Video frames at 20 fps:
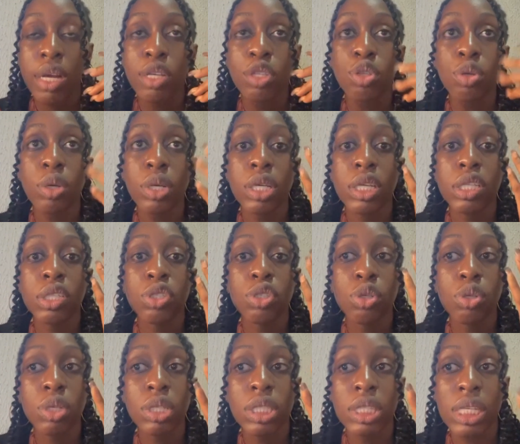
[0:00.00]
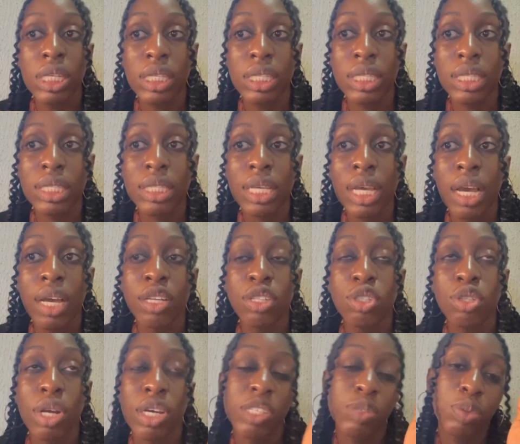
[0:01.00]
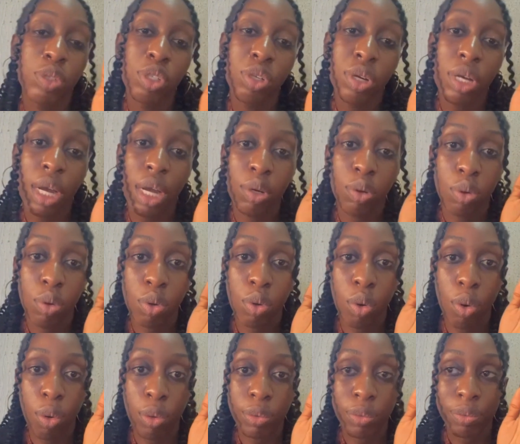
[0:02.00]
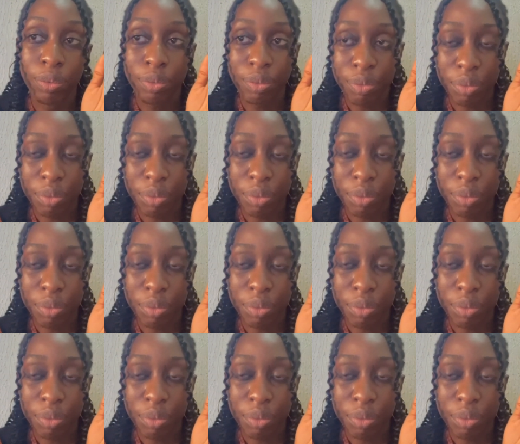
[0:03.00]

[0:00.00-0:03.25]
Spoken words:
So in neonates, transmission can occur.